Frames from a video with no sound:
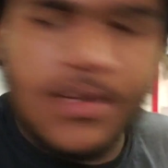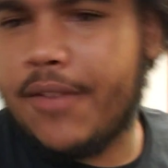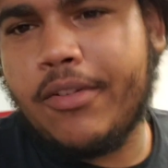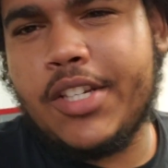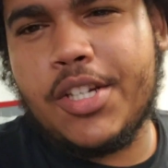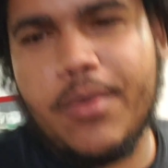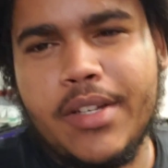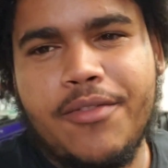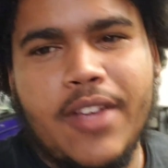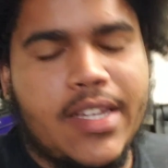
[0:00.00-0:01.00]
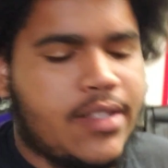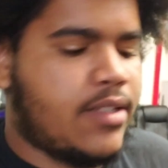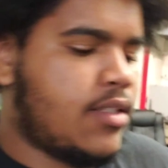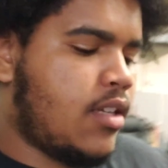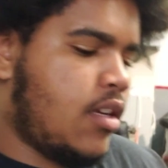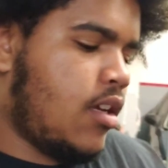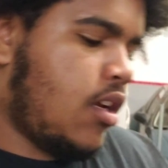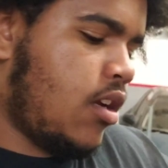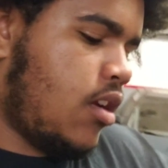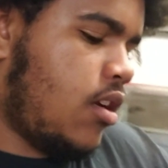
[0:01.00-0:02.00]
Definitely showing face,
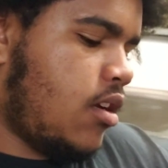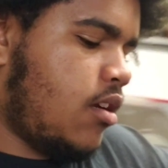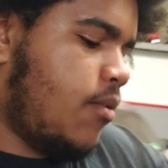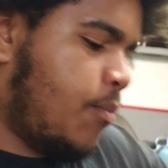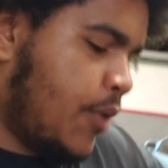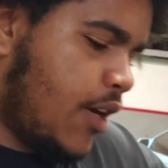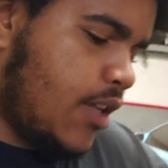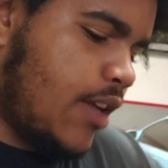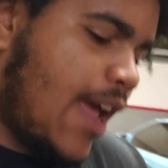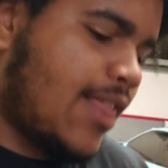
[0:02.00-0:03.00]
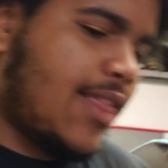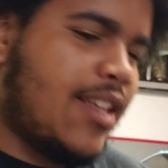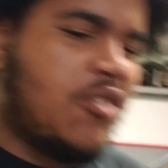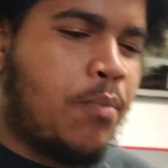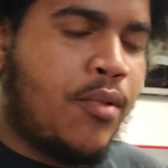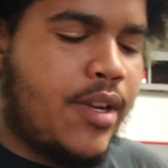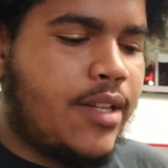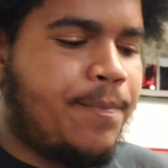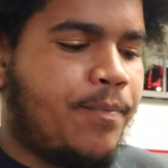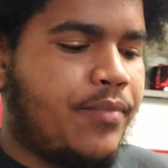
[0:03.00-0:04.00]
but at this
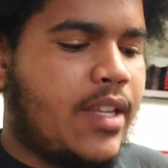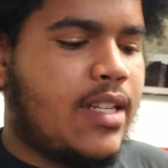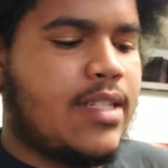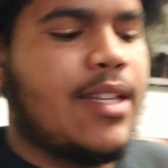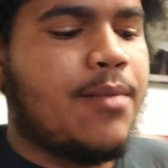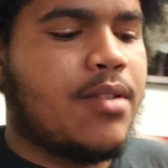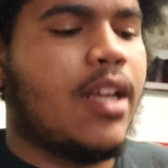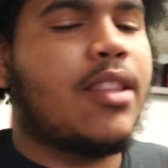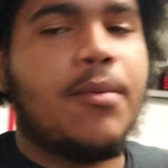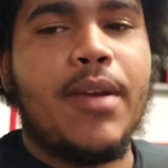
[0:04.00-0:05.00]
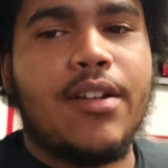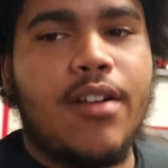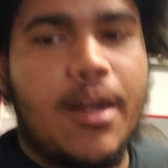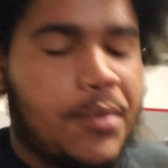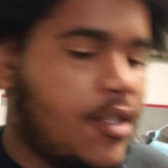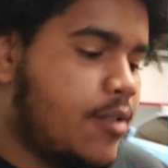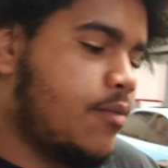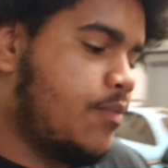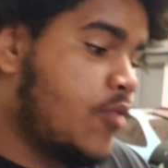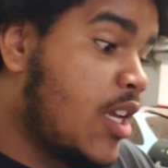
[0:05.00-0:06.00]
point, it seems like the better option.
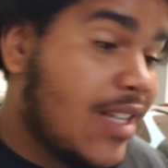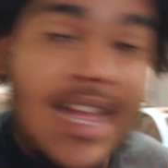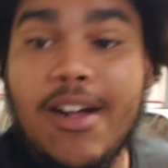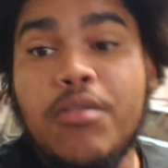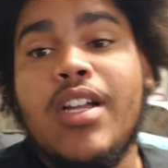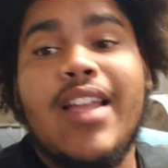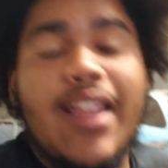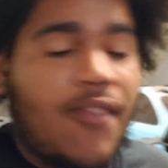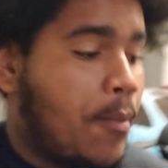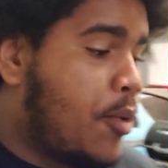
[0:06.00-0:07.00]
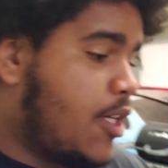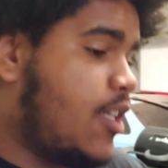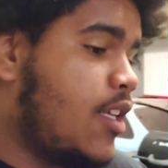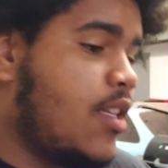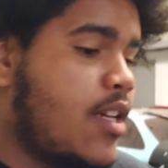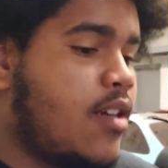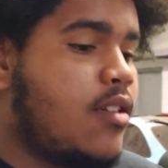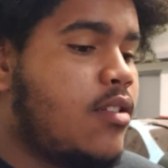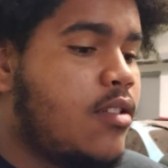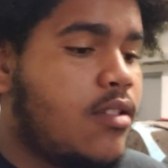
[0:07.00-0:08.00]
Now, if I put it in
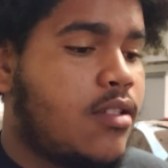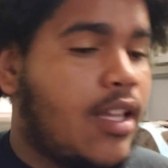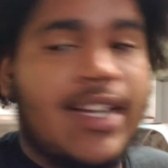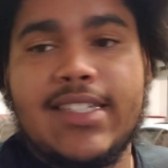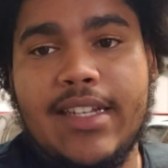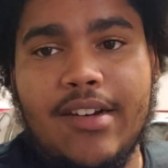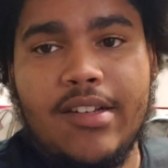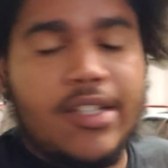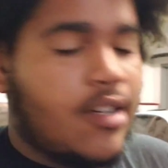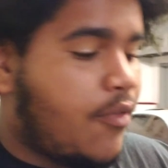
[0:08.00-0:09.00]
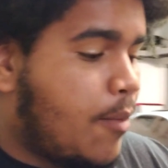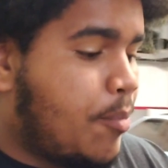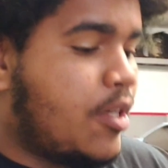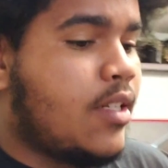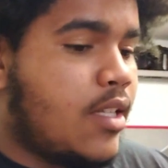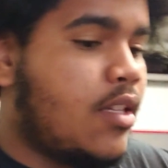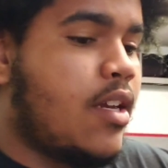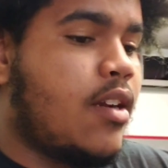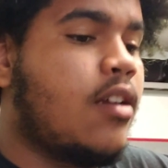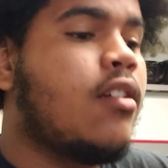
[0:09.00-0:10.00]
there, like I said earlier, if I put it in
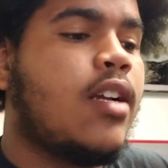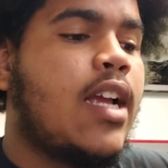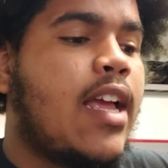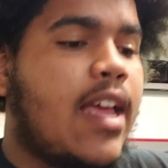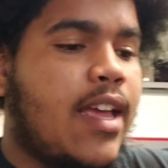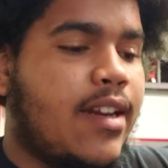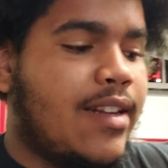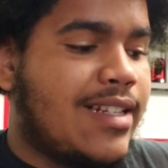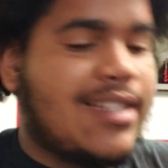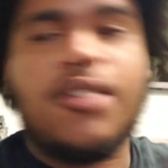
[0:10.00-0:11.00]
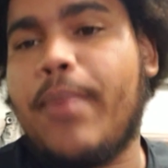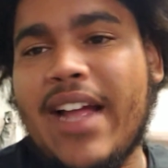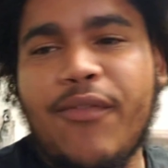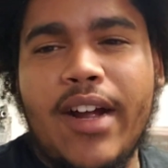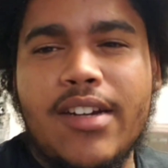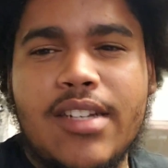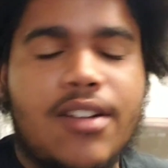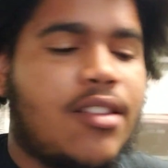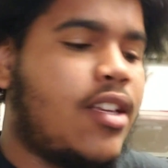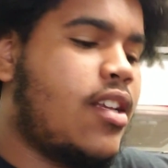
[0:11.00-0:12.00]
there and it still backfires
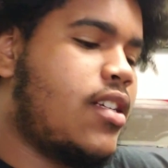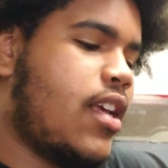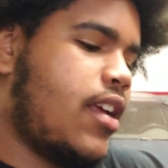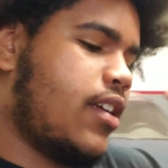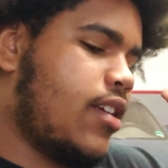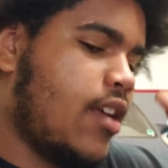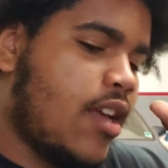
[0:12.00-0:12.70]
out of the intake